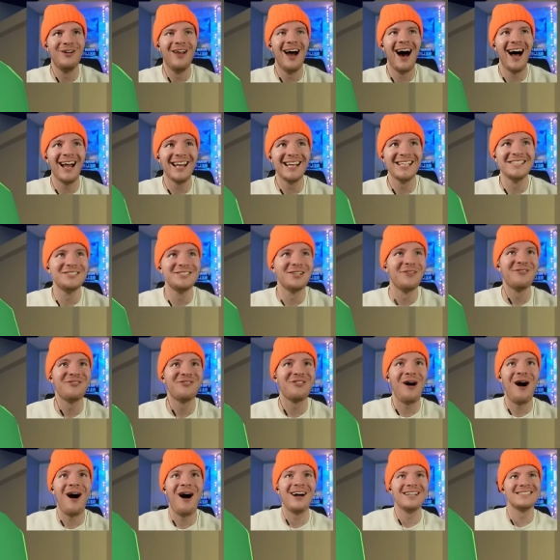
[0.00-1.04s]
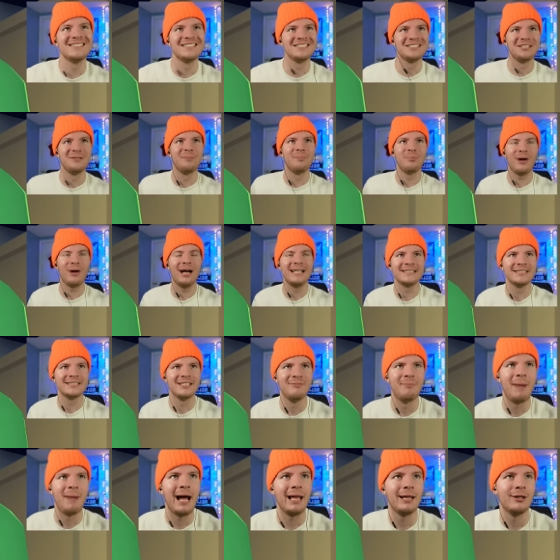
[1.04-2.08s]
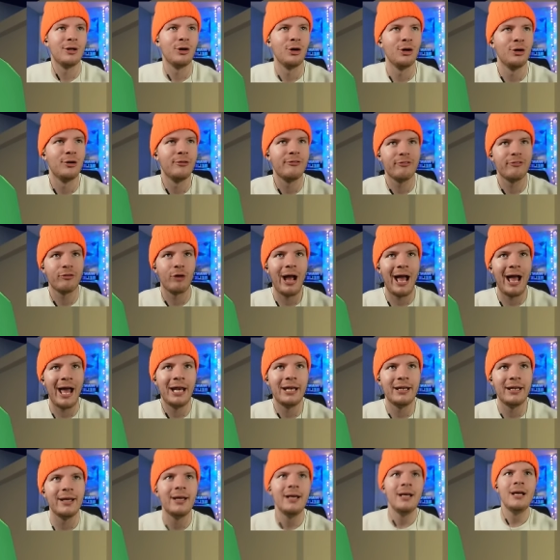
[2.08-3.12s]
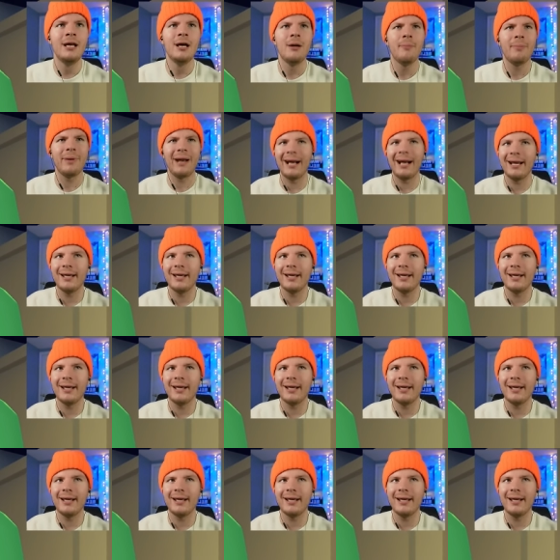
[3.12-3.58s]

knowledge of frogs is impressive, my learned friend. But I